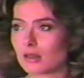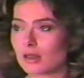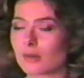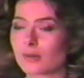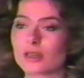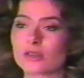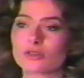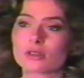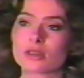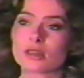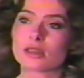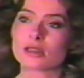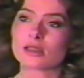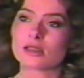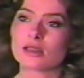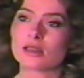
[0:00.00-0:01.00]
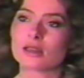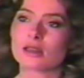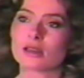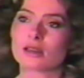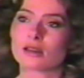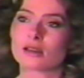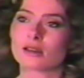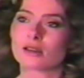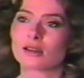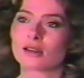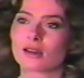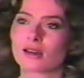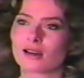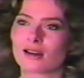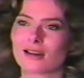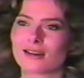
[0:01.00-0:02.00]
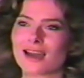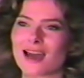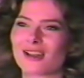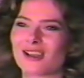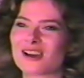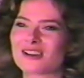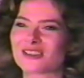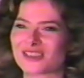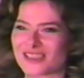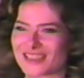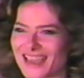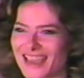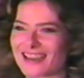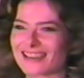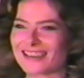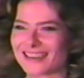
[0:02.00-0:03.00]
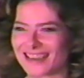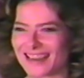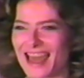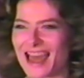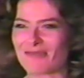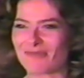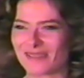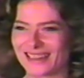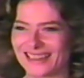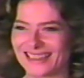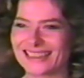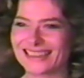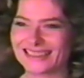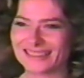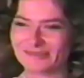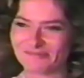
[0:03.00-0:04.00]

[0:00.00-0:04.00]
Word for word: It'll be interesting to see on how large a scale it can happen.